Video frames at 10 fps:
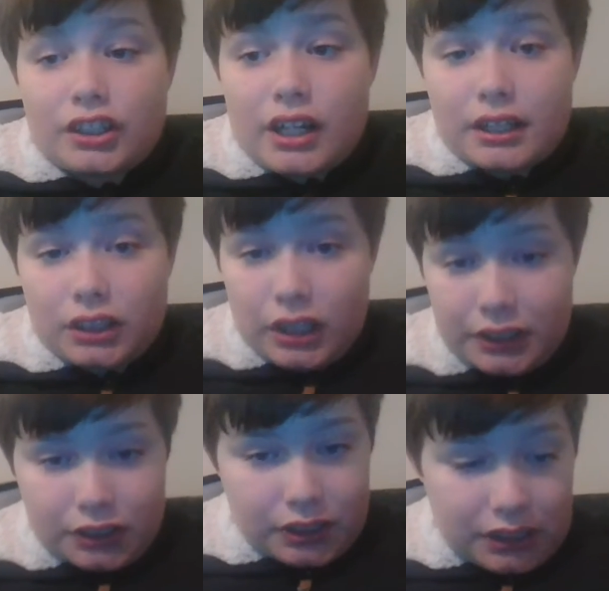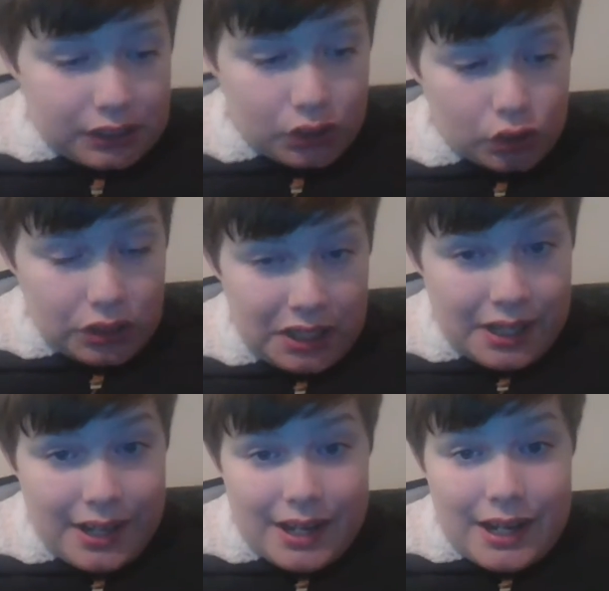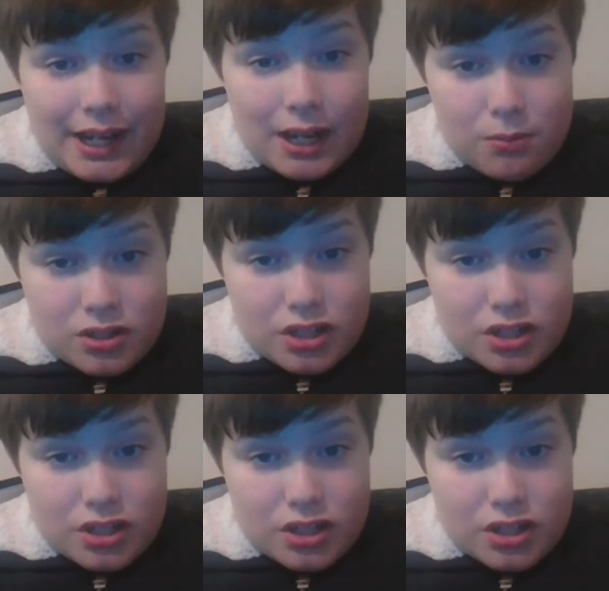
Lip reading: and that changed history. He was